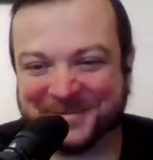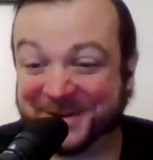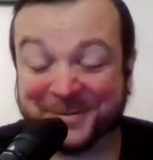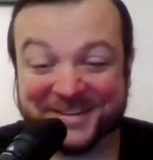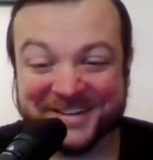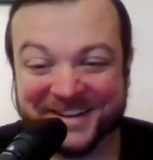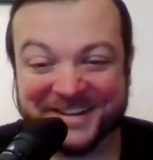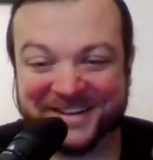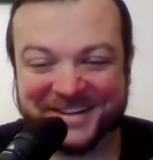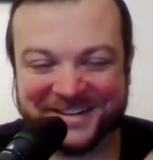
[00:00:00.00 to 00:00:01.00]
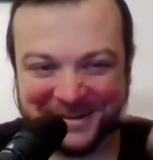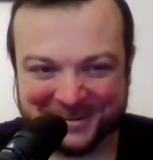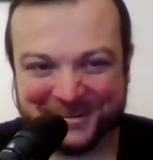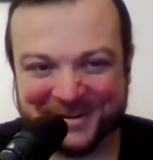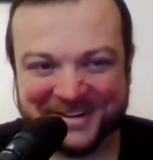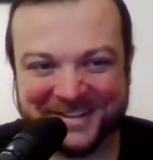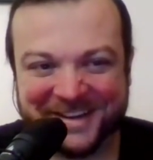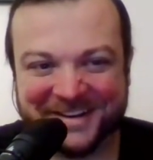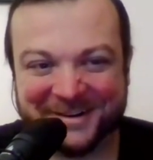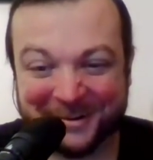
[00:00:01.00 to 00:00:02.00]
am I supposed to take your word
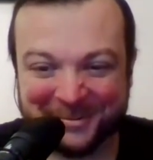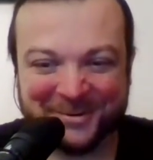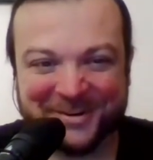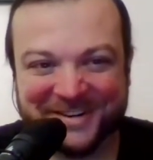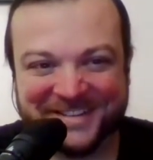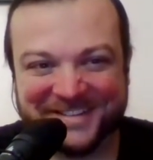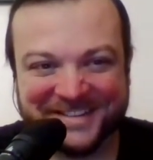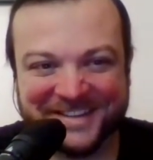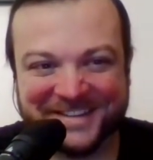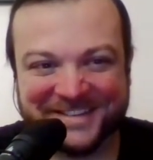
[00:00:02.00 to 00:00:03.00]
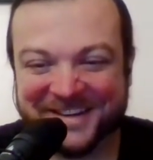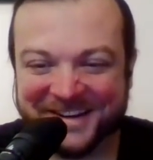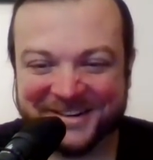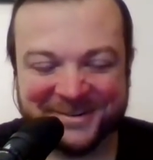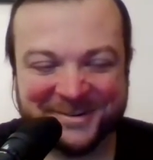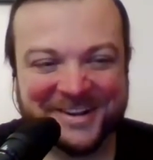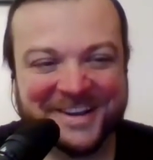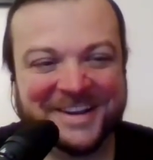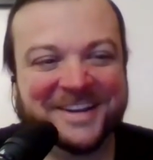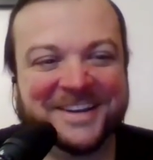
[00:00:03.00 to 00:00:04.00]
that her word is not true?
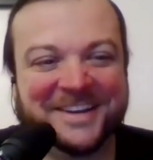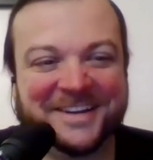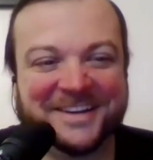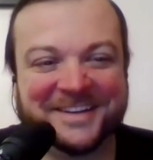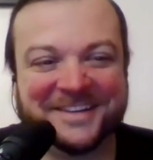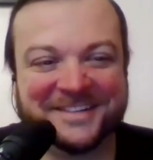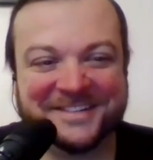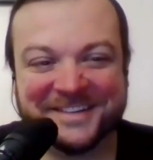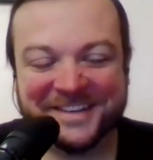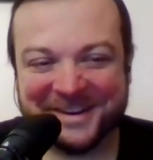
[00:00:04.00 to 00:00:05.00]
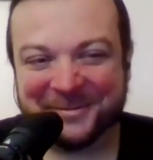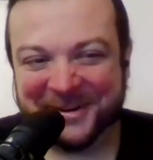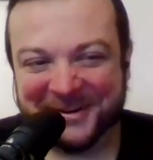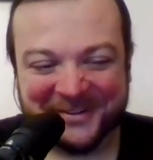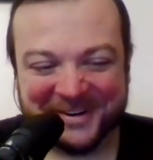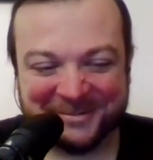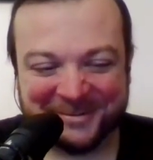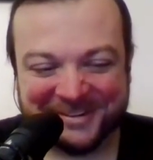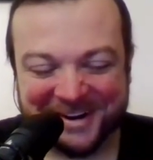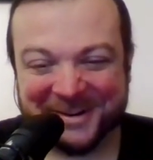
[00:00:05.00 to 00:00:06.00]
And she's like, I want a fucking
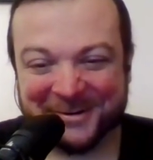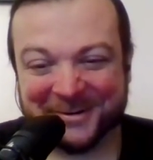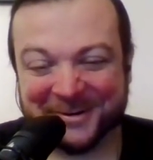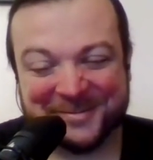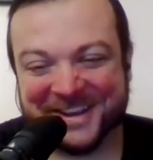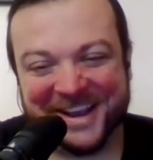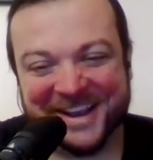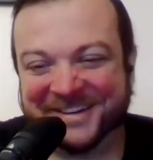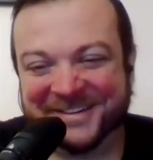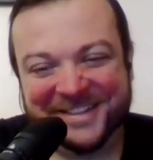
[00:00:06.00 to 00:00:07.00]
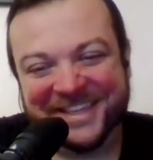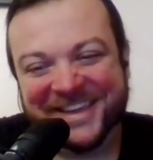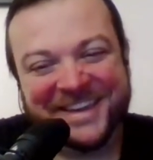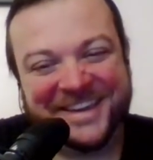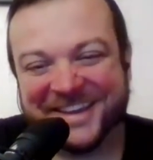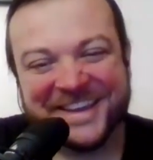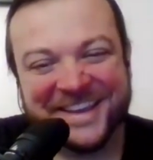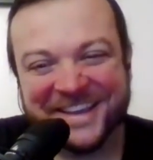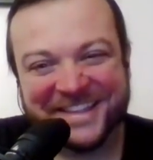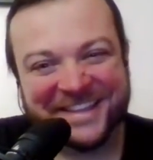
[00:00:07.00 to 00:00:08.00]
restraining order. I'm like, I think
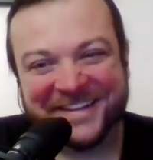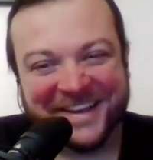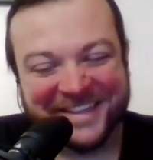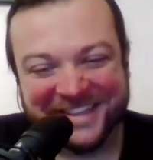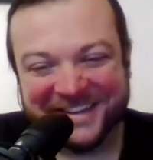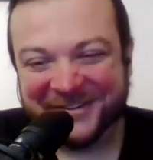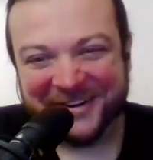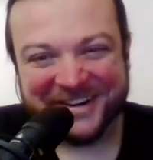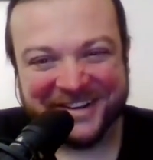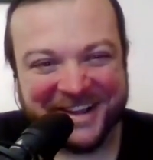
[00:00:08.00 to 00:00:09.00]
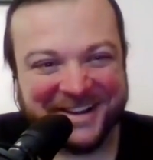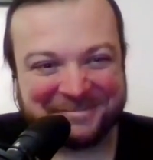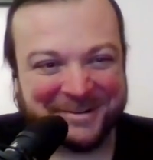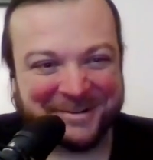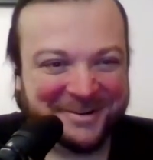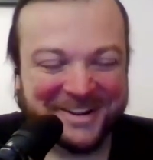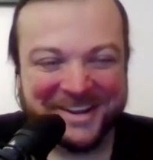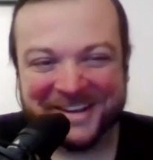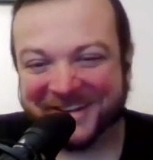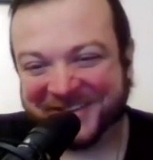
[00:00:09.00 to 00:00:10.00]
you're fucking lying, bro.
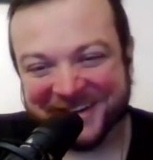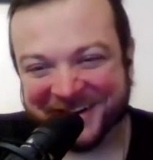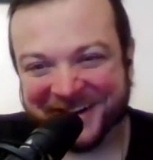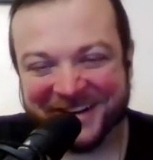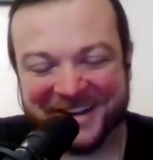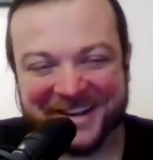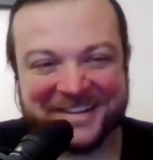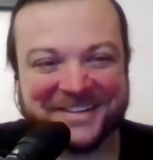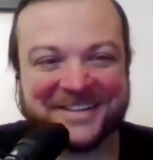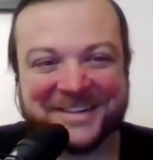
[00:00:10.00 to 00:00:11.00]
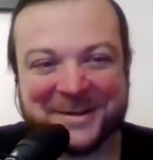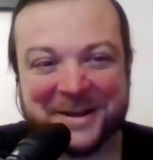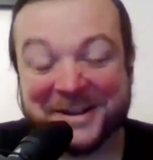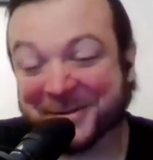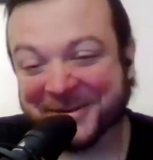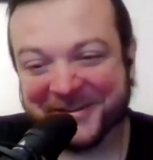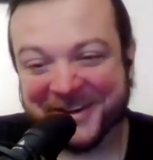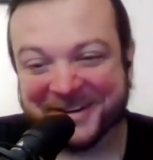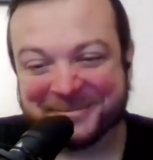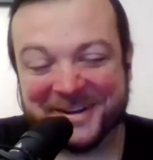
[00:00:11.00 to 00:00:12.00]
I'm sorry. And he was
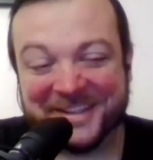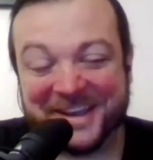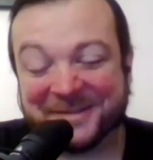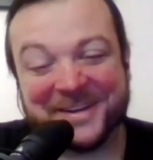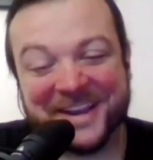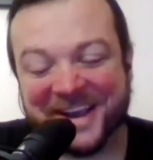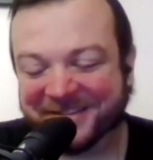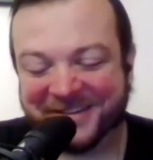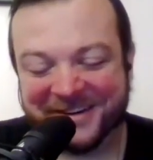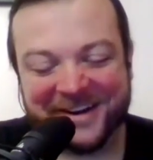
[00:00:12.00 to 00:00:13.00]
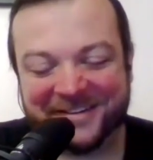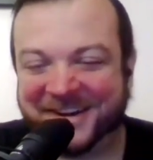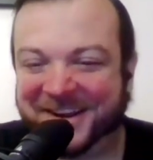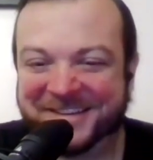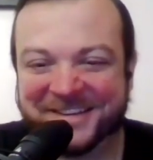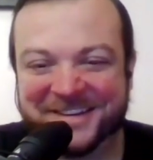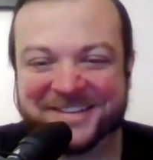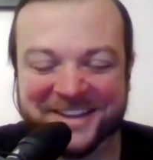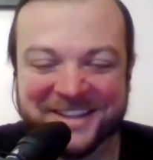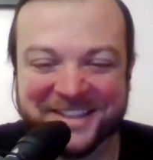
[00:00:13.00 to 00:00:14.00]
offended by that. I'm like, I don't know how nicely to
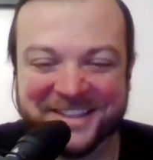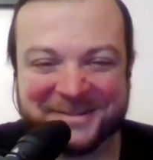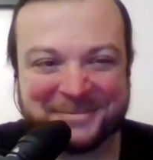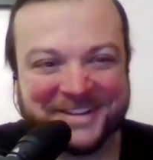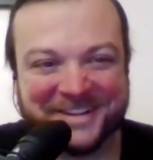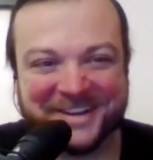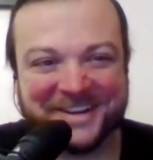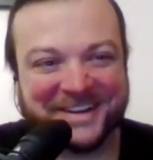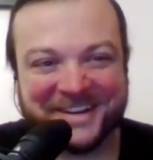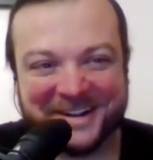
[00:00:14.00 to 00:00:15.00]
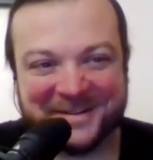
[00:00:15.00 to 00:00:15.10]
say that, but like